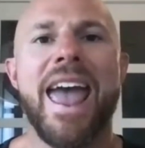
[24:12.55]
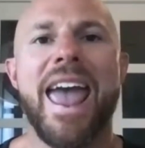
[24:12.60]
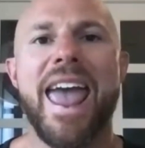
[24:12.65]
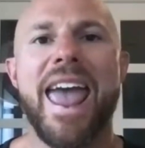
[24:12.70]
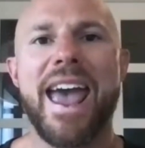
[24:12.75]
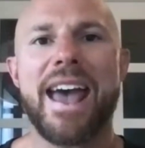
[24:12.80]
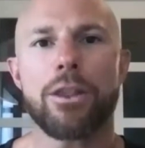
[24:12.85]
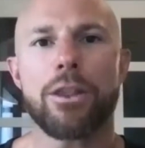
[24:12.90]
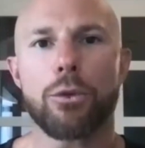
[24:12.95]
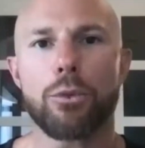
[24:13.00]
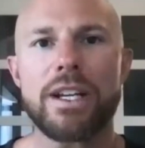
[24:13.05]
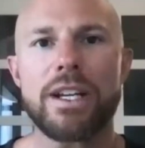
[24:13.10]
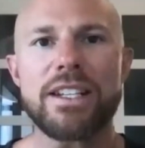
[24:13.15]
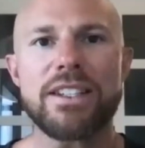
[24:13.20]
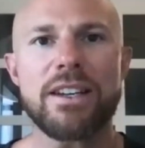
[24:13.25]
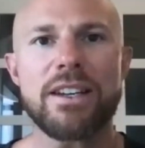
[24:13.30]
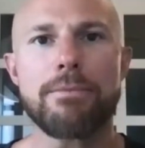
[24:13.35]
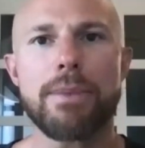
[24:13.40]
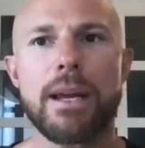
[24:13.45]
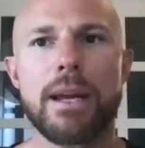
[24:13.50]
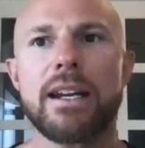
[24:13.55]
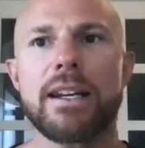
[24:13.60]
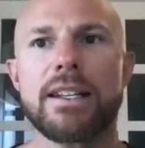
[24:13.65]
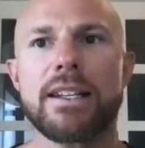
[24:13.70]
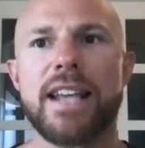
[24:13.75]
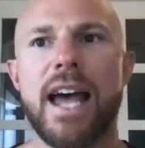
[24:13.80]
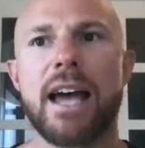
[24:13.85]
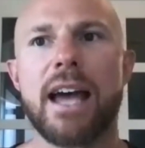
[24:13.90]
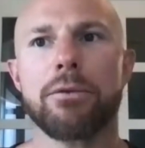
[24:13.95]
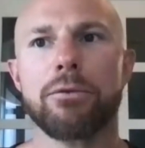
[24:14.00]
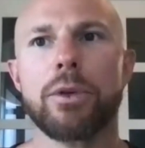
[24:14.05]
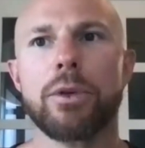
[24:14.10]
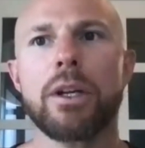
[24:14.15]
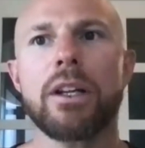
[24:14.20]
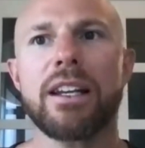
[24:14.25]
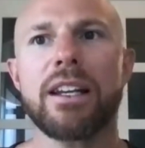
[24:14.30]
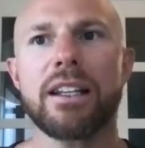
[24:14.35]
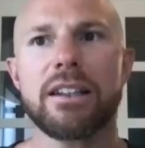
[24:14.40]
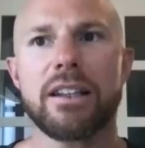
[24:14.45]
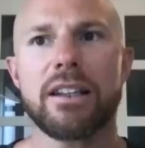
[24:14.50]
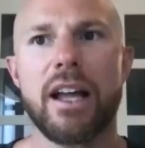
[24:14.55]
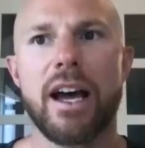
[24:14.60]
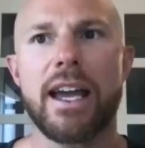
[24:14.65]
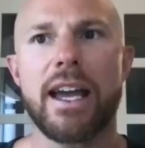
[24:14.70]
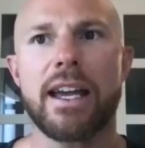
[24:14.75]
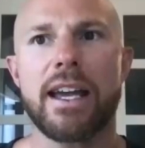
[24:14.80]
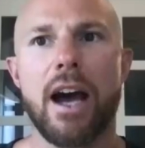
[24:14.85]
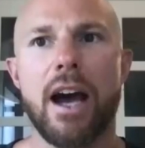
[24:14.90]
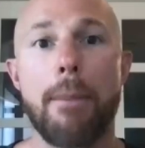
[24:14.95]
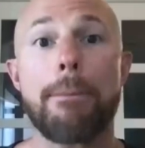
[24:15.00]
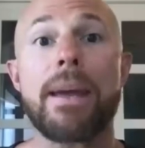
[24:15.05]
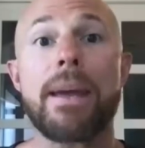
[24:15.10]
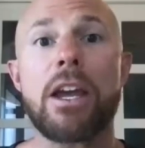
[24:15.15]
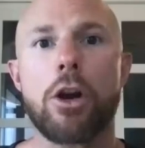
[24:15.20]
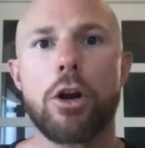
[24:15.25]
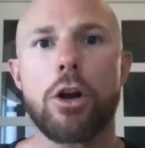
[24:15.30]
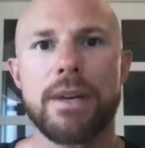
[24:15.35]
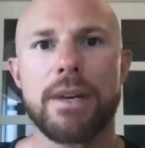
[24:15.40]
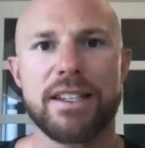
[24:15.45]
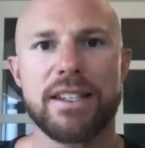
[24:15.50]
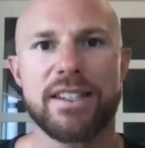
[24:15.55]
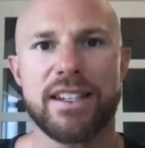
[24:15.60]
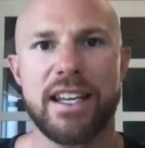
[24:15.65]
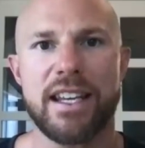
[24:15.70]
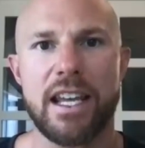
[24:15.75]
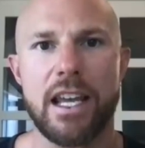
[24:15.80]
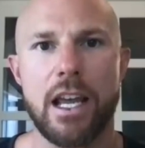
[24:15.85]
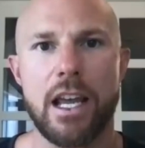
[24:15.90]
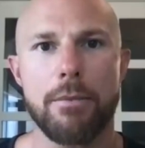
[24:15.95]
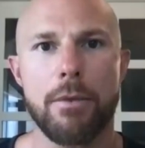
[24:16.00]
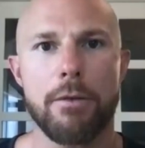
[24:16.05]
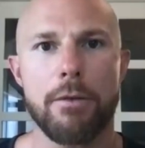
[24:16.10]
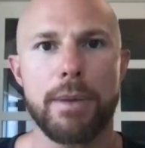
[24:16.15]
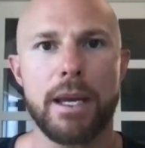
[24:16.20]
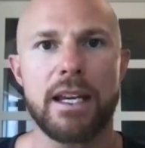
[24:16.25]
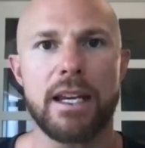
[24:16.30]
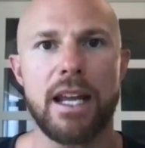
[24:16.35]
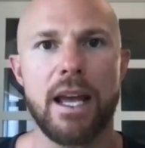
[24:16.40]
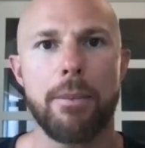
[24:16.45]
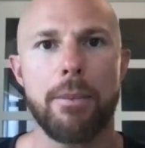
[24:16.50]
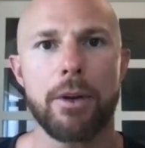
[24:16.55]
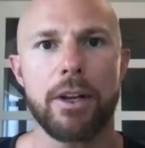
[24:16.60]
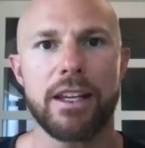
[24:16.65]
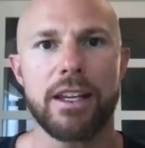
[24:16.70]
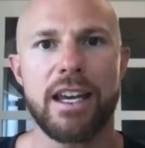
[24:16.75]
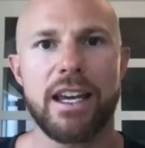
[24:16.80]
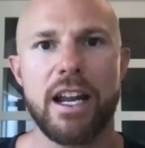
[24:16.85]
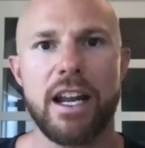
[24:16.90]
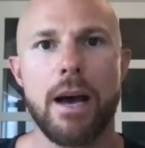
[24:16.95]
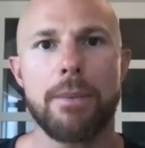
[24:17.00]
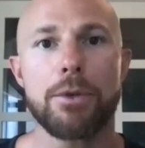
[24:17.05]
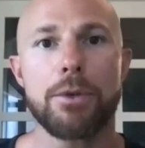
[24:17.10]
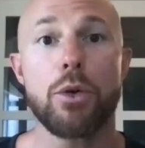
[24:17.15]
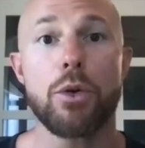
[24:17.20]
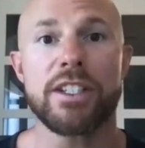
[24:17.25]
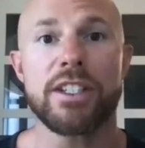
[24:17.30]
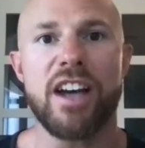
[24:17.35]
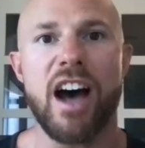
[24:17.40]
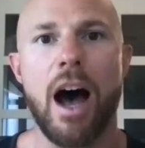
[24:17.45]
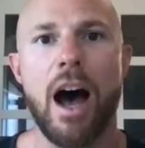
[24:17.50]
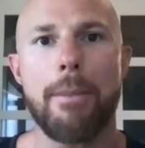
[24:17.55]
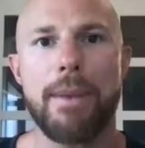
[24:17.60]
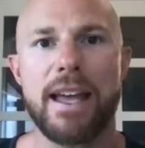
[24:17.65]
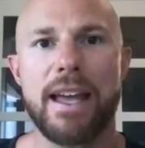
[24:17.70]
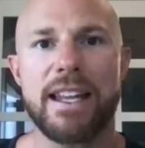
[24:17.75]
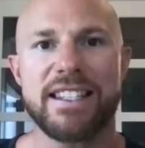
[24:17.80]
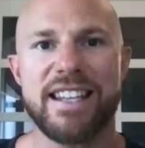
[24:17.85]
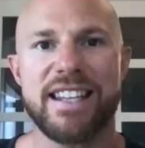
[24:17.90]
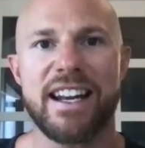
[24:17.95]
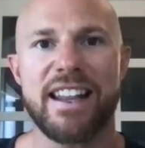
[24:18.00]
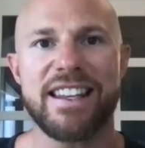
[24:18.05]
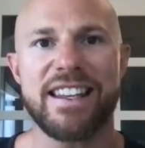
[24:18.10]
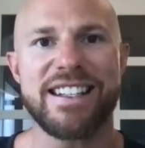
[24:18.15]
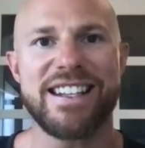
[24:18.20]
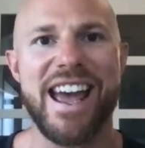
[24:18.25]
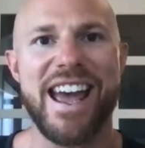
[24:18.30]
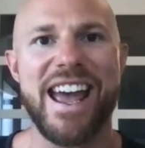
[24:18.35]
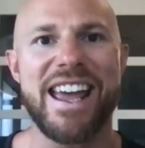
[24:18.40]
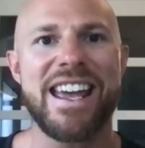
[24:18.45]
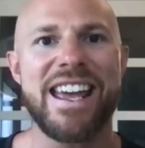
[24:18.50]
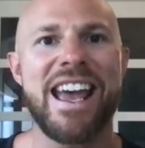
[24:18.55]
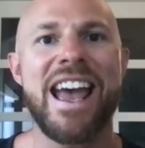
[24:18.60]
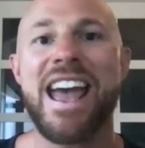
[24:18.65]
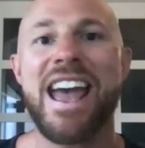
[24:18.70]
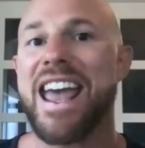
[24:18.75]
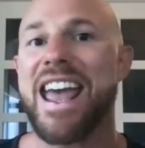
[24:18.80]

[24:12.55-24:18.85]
And the reason being is I really like a pyramid scheme of being able to get up to a top end set of the day,